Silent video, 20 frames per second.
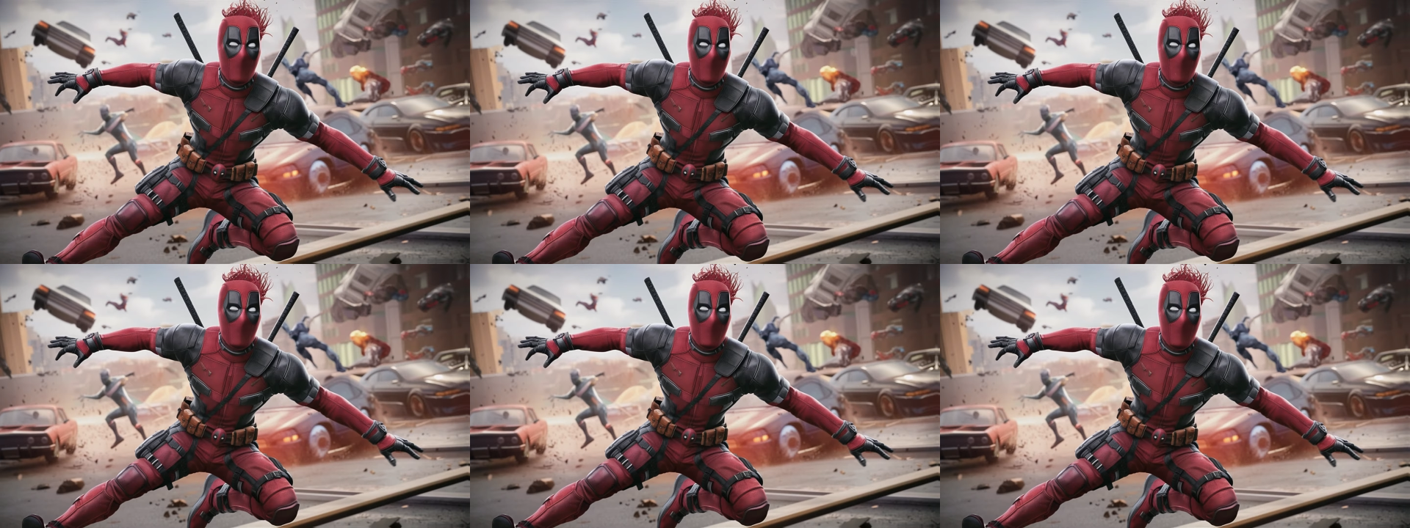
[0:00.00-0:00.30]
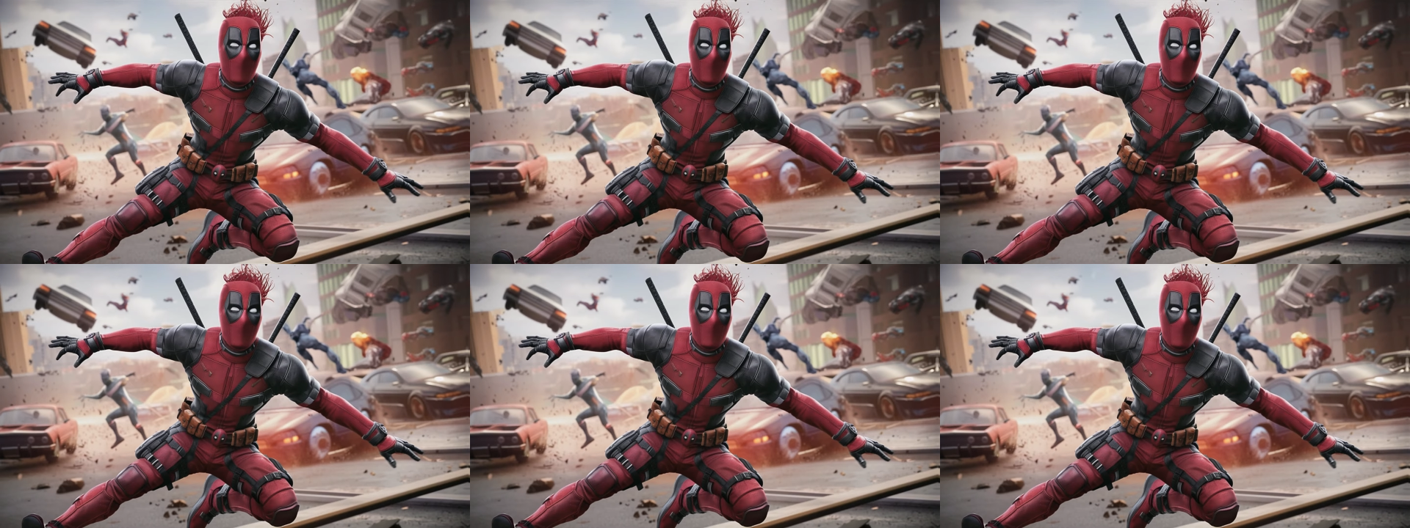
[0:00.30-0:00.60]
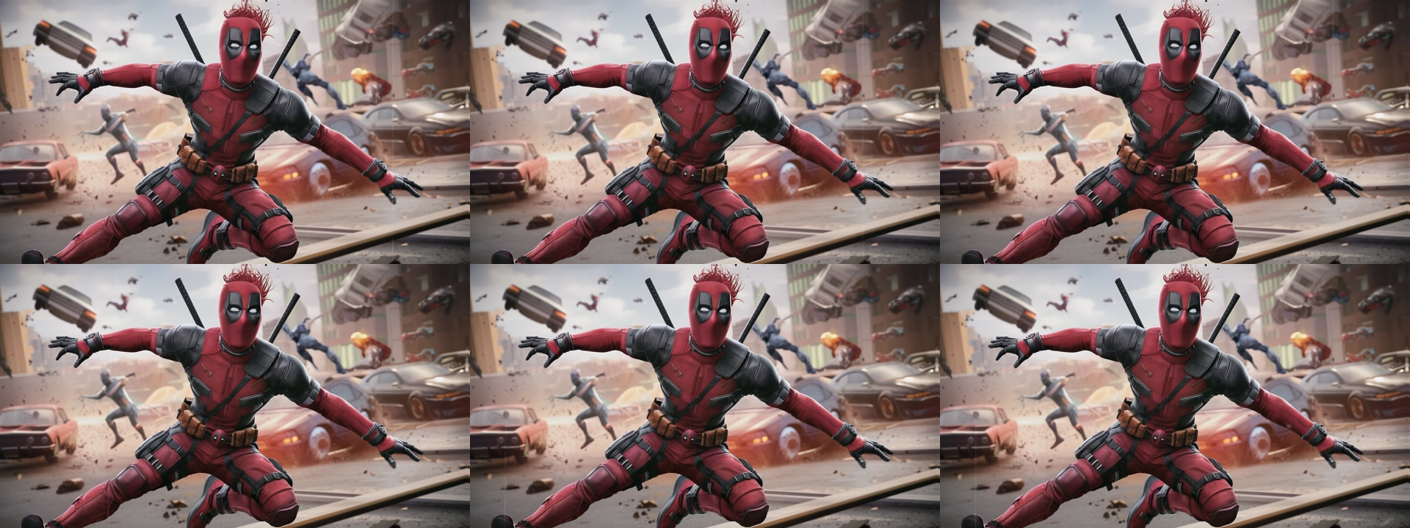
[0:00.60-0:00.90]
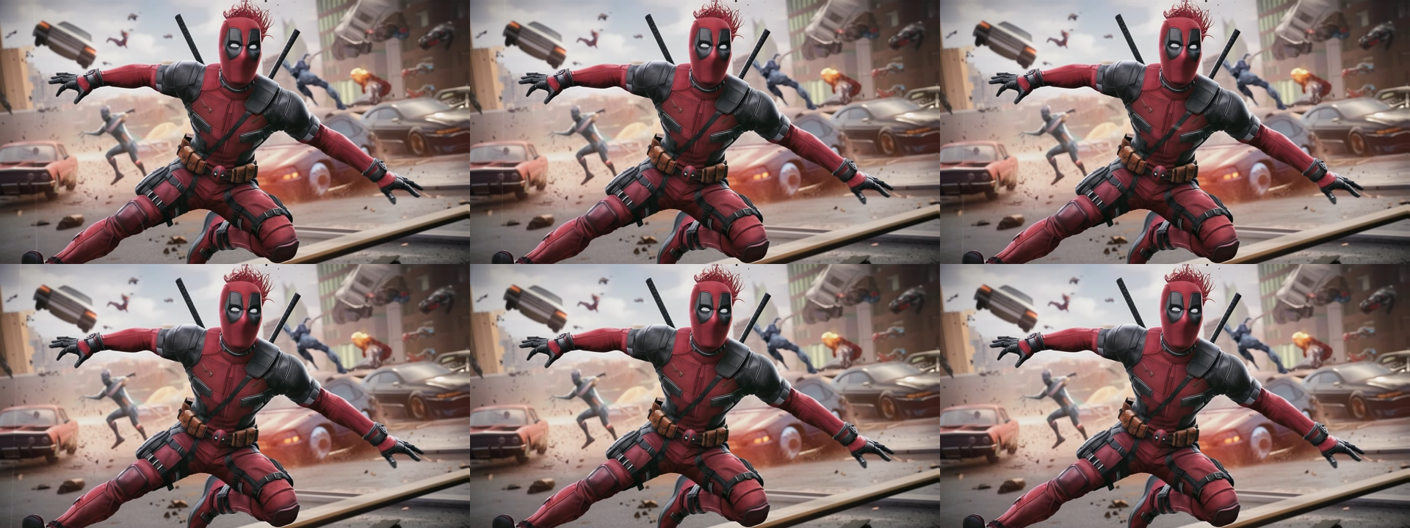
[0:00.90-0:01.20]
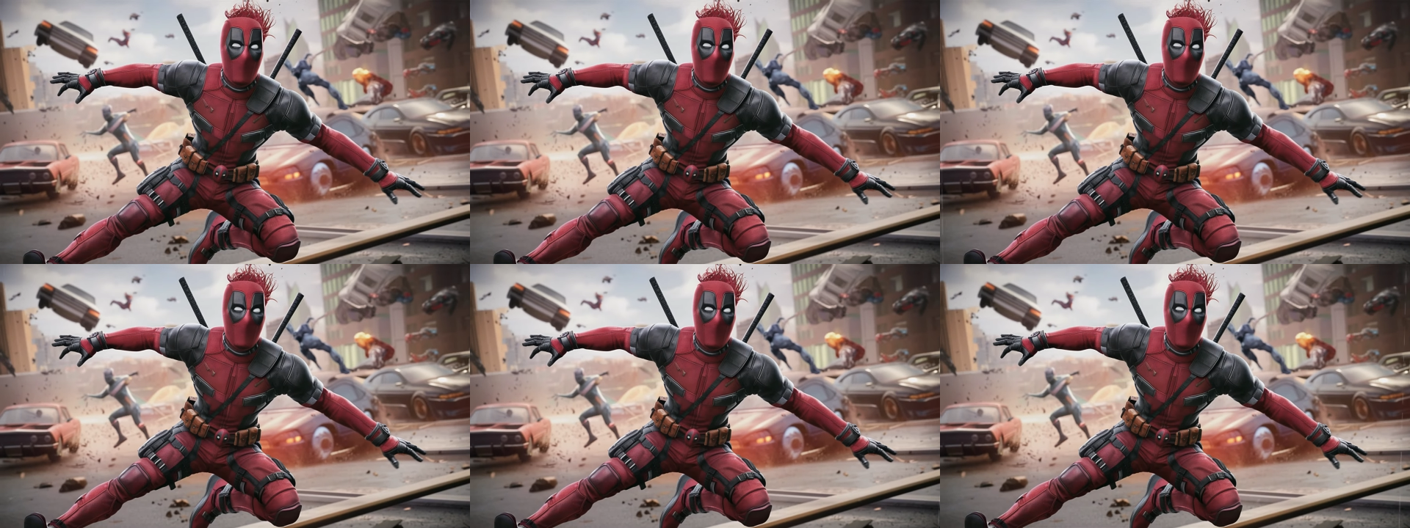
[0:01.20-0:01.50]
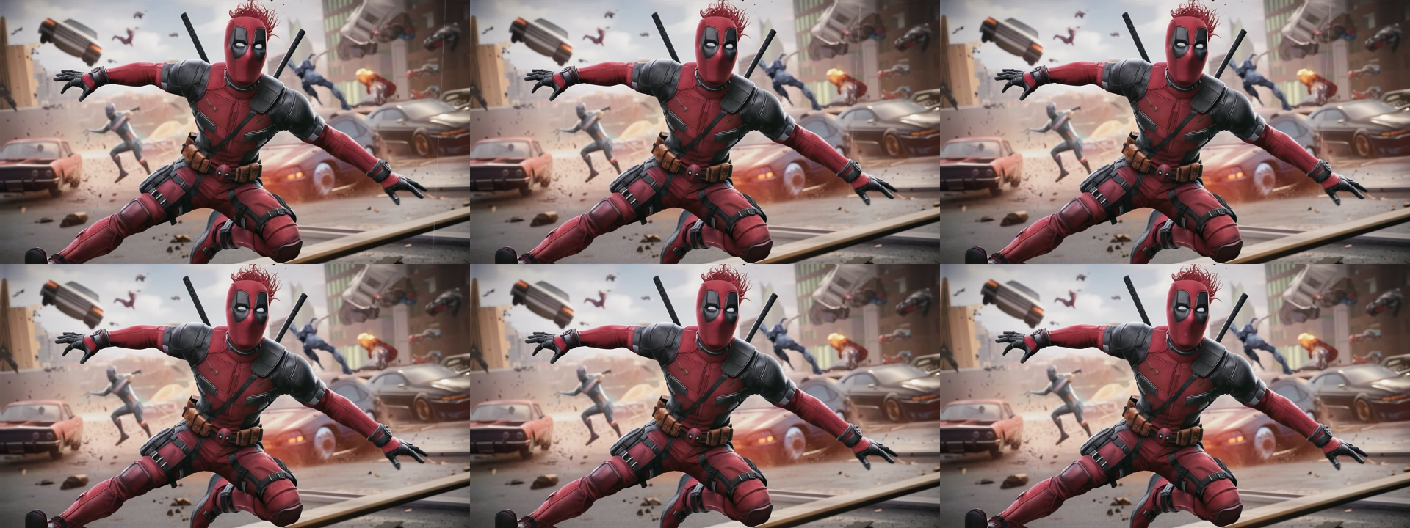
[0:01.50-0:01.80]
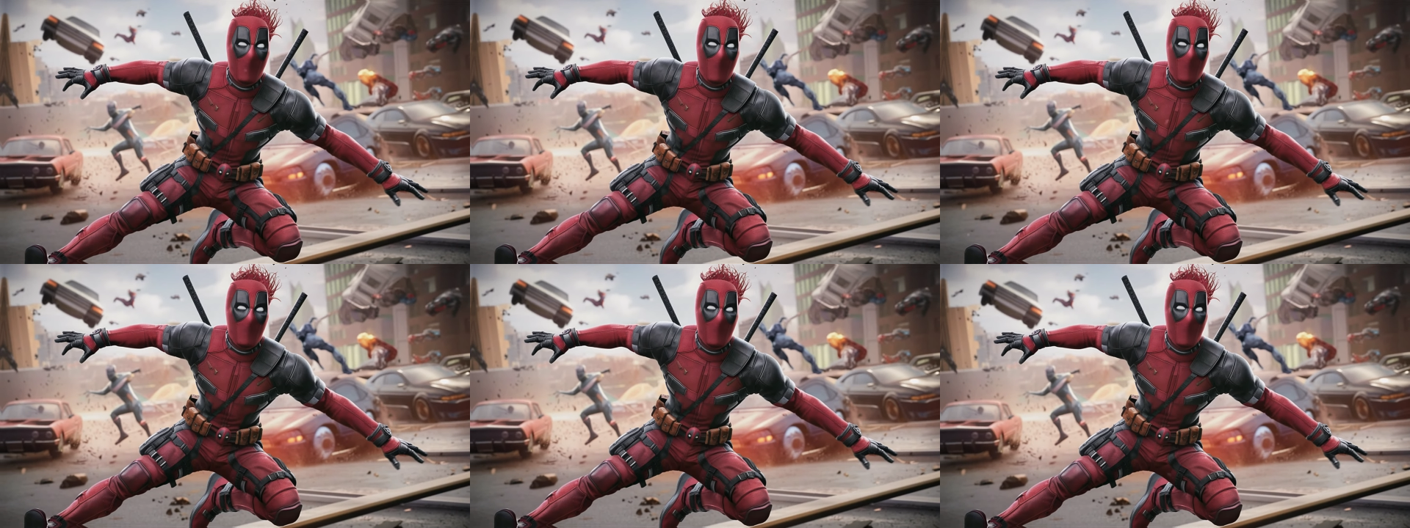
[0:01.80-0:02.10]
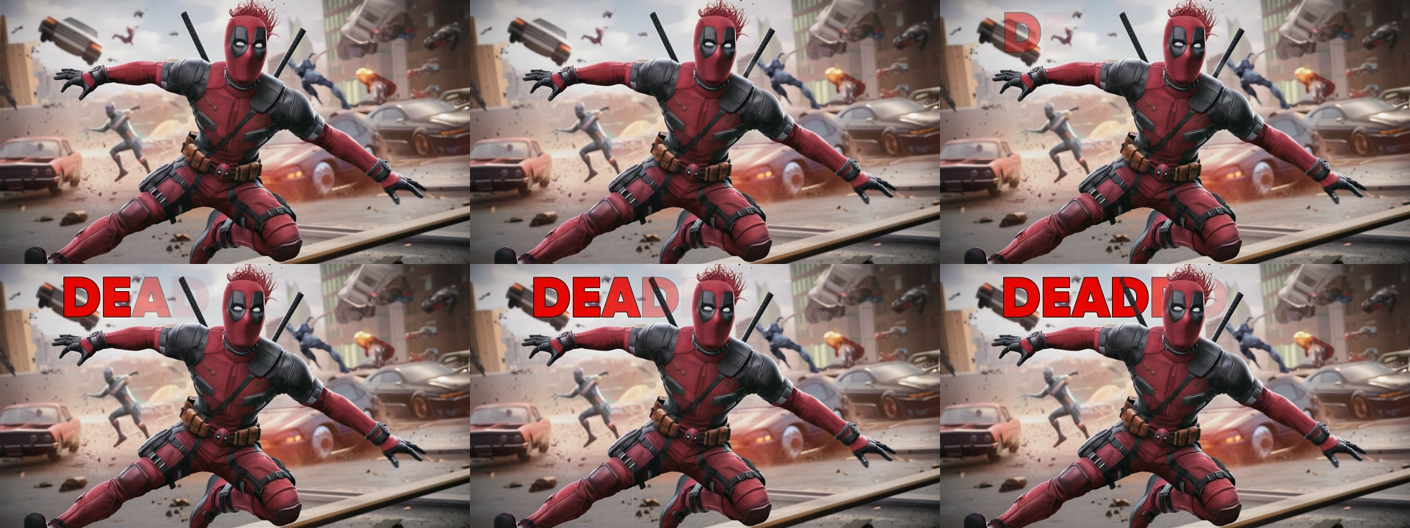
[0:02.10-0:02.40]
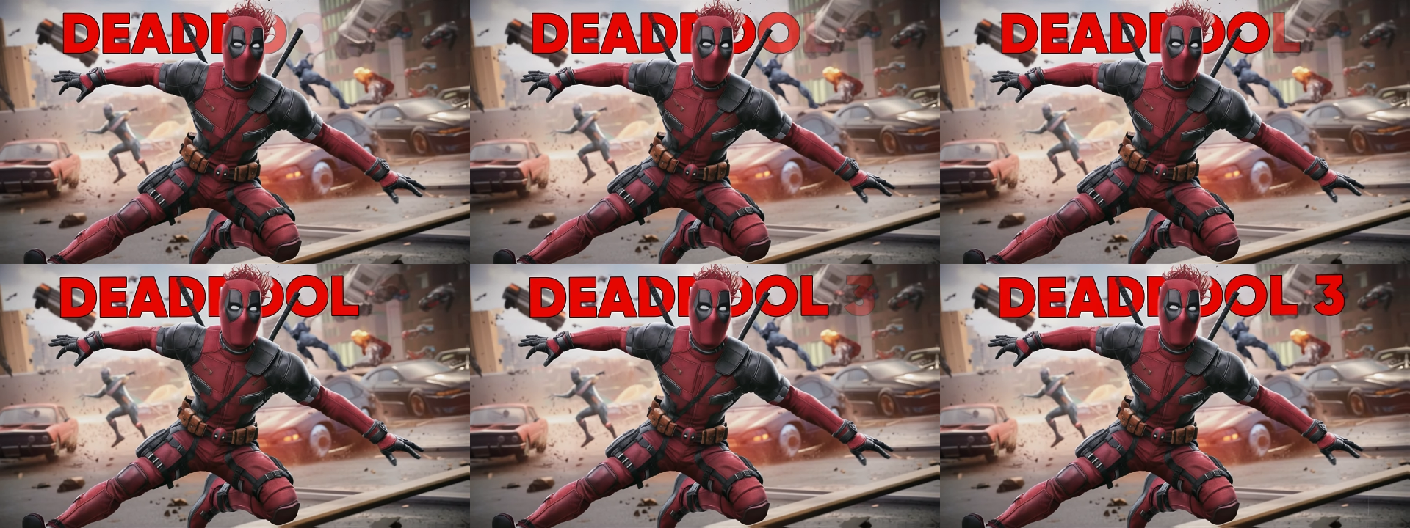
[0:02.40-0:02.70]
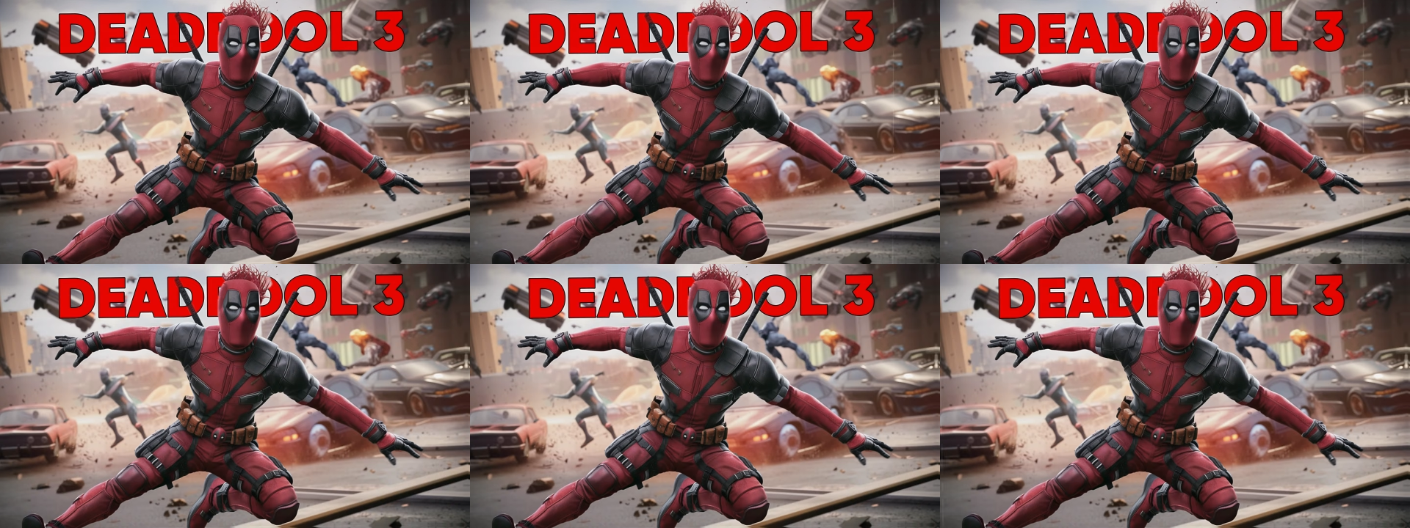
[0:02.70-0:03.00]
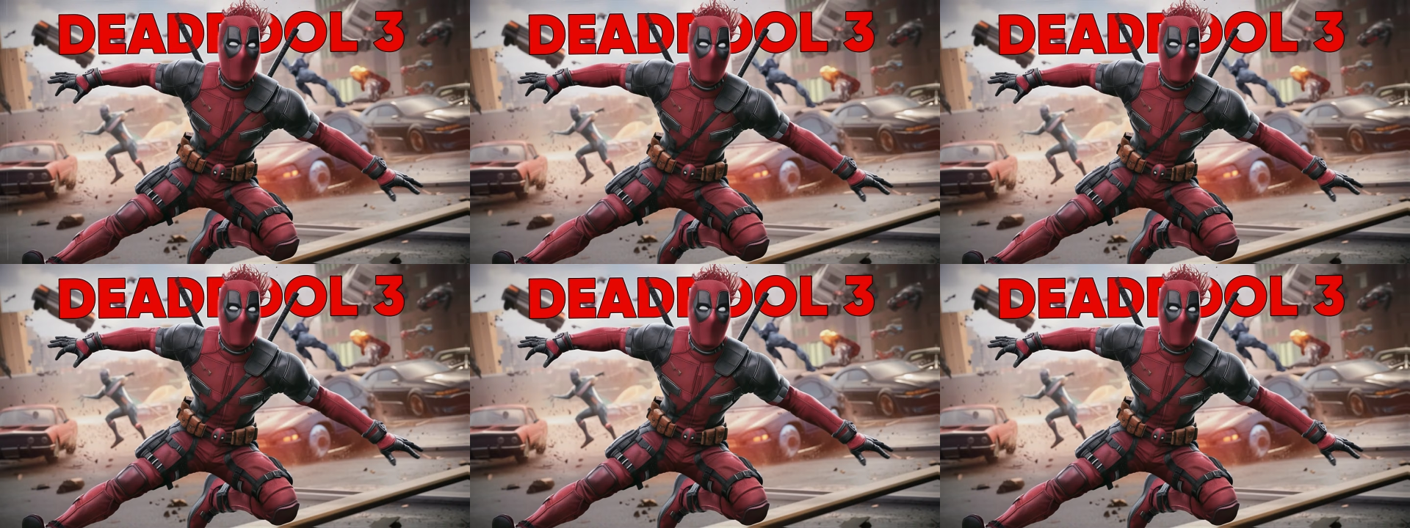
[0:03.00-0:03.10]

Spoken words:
No face is visible, so there are no lips to read.